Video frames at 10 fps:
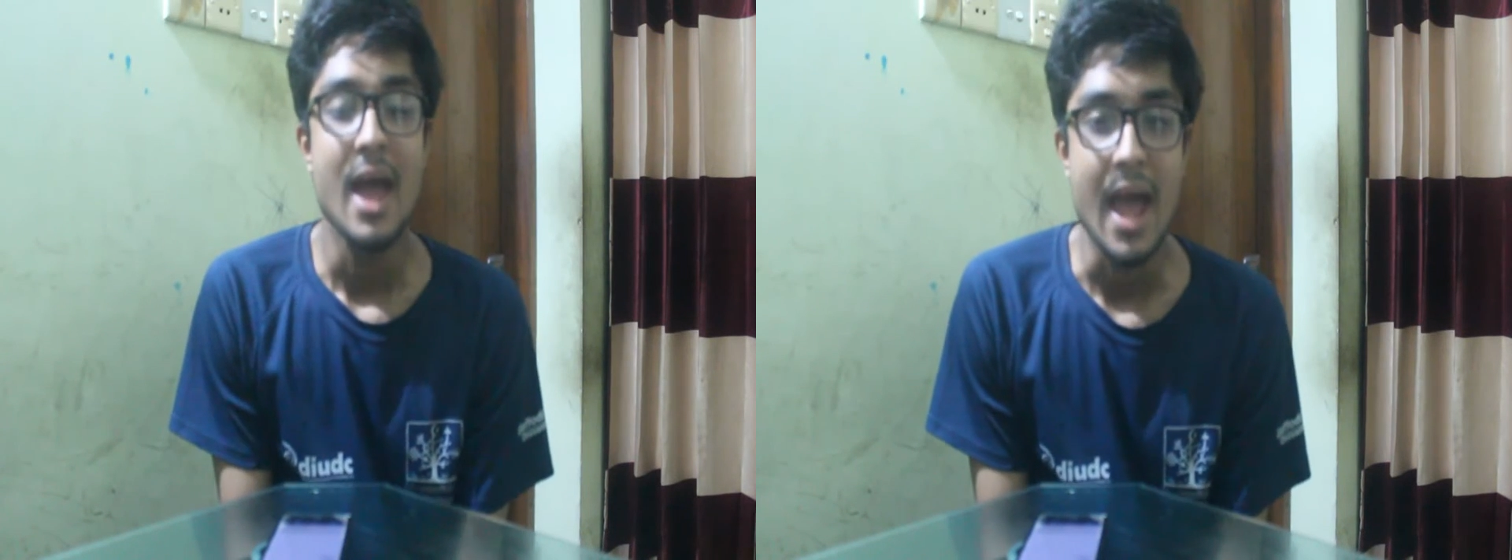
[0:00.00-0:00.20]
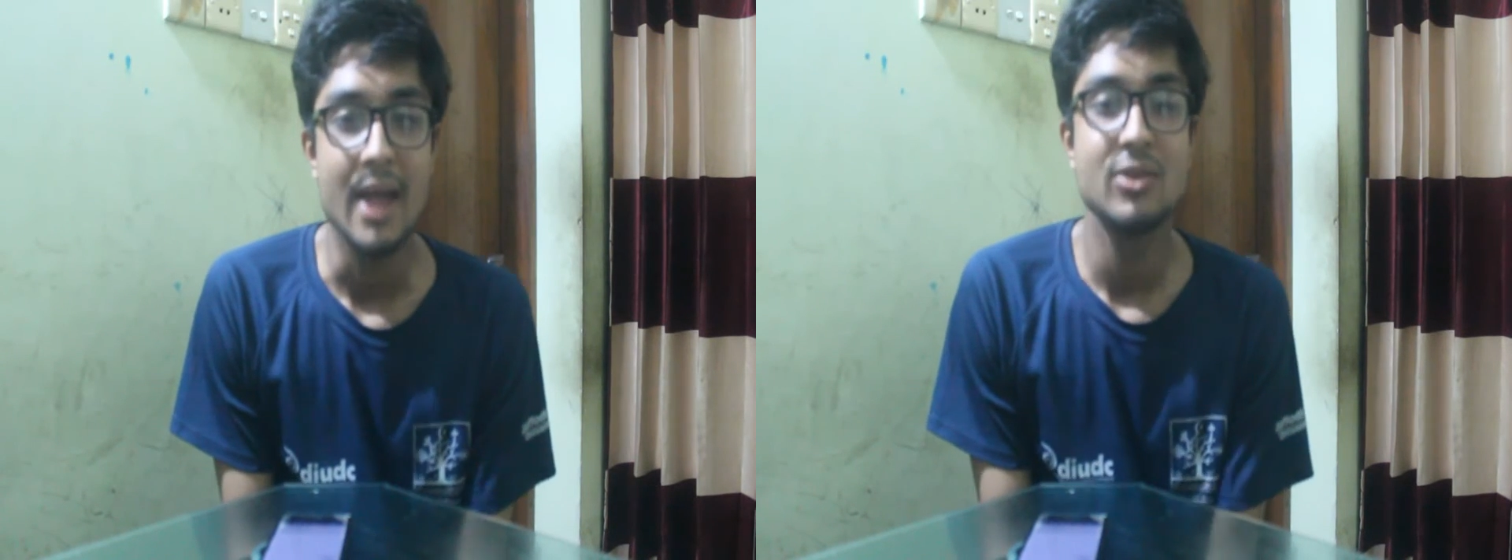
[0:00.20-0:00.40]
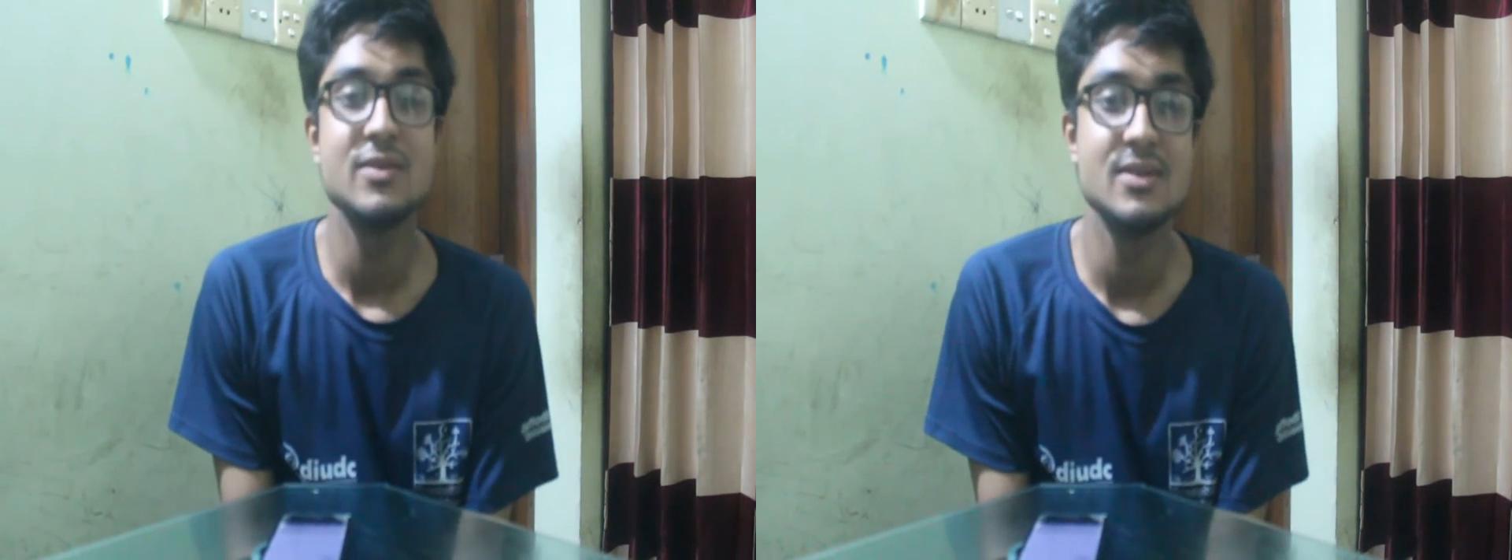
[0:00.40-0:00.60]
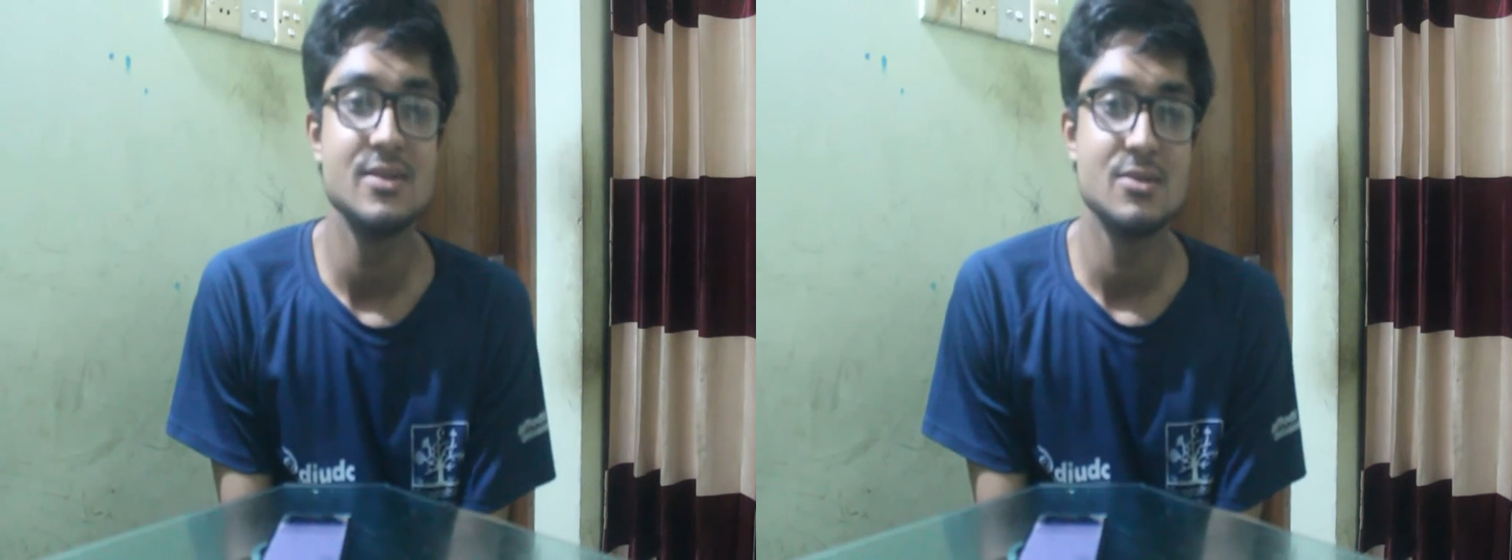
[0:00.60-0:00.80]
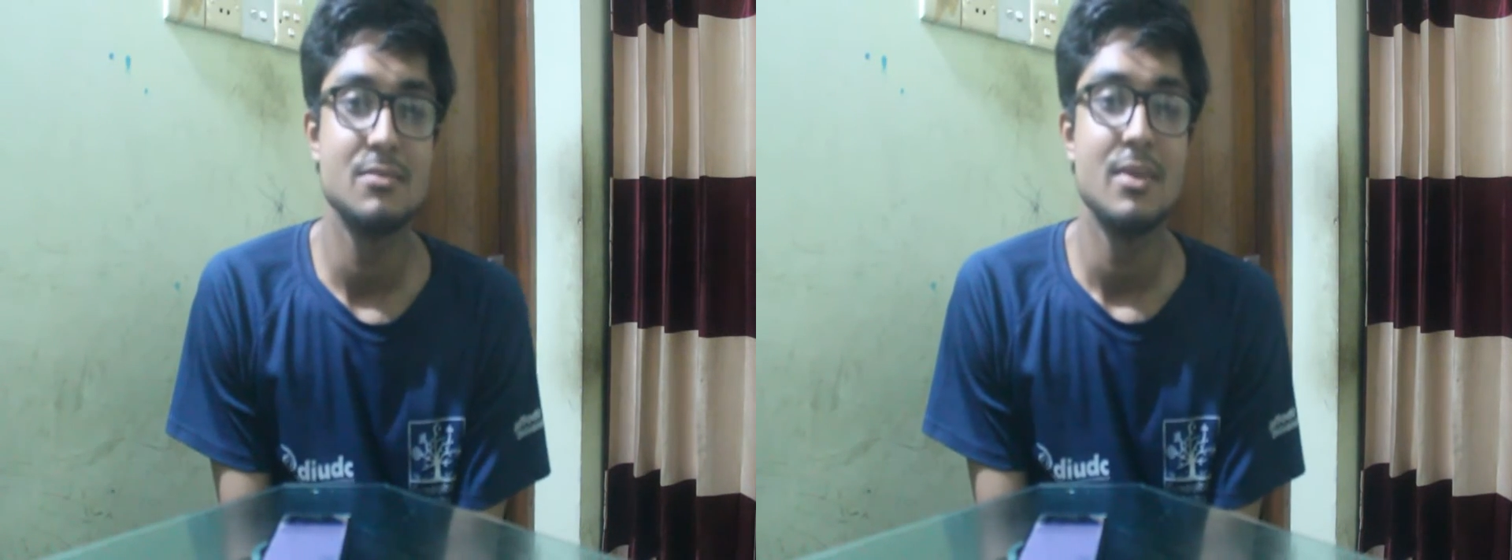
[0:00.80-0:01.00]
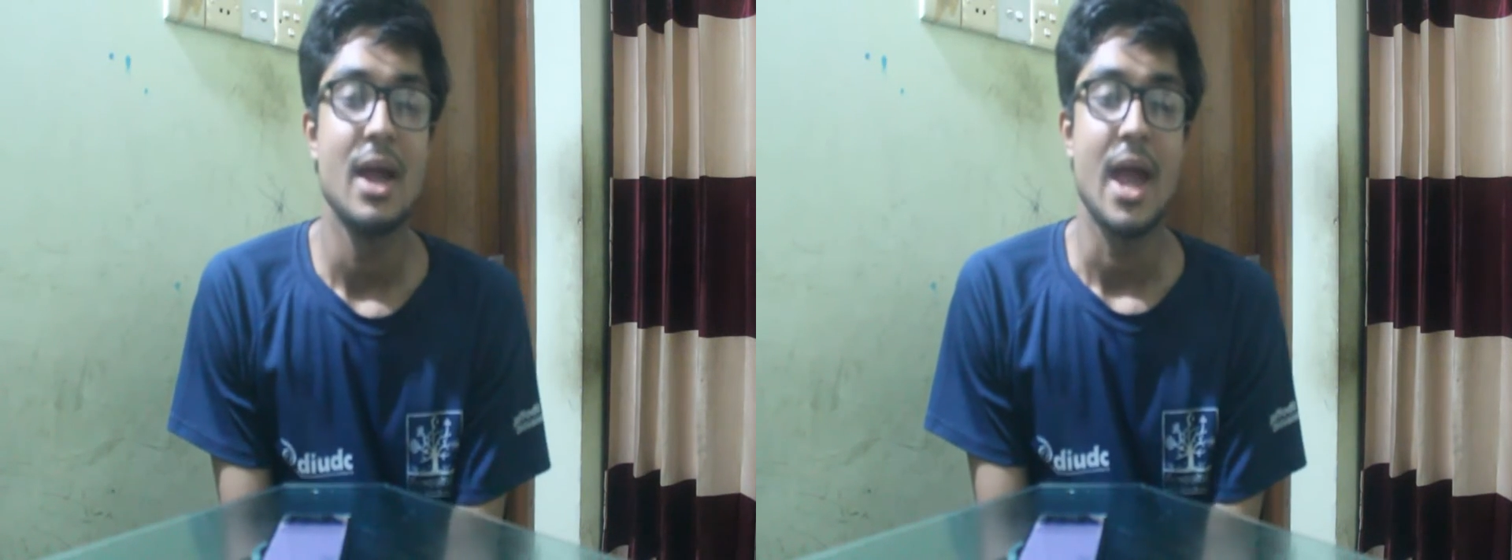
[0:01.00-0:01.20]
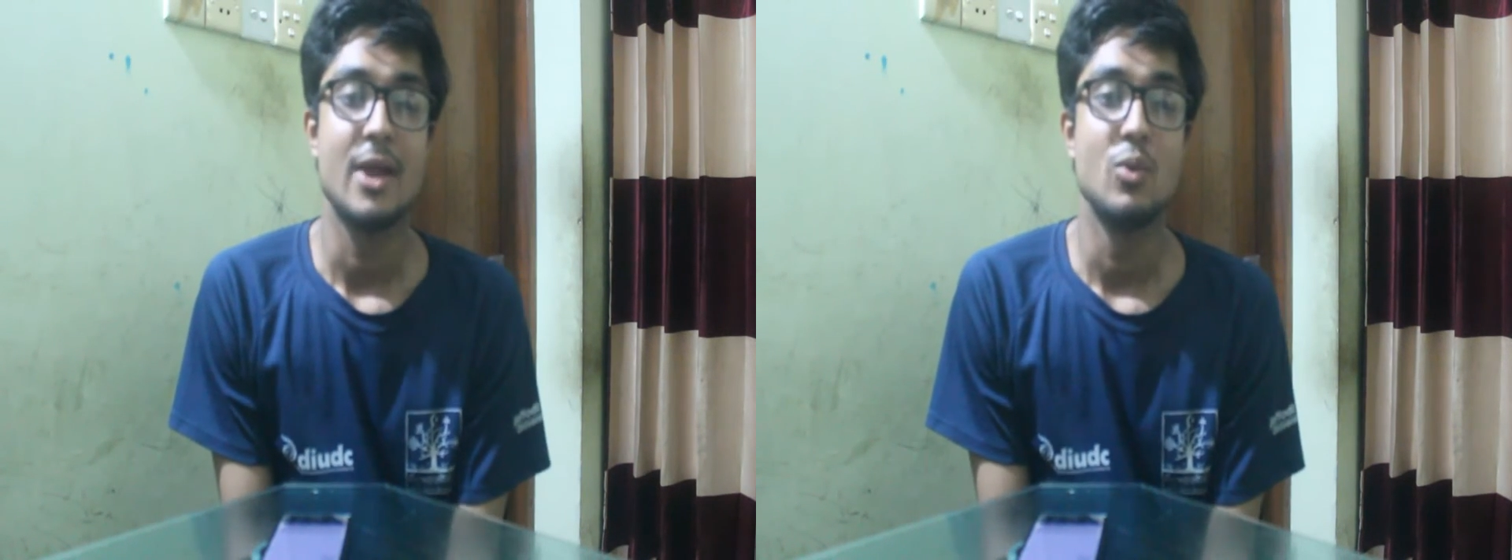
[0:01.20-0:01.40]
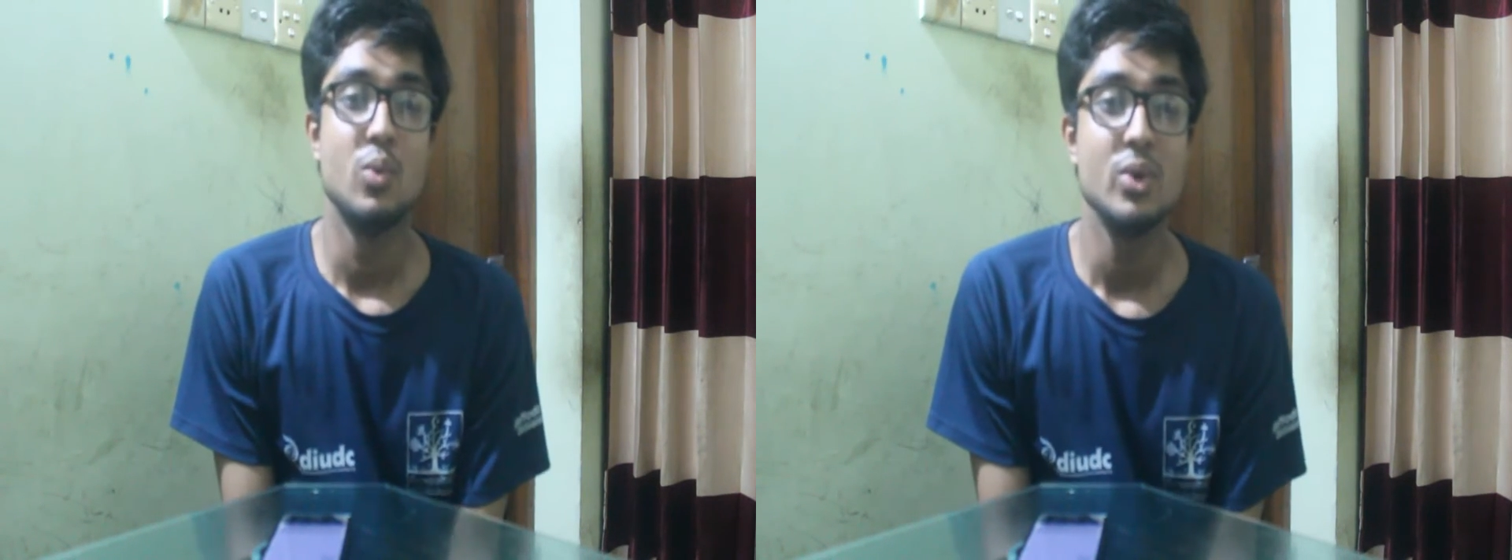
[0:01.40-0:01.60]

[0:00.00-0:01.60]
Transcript: enthusiasm, and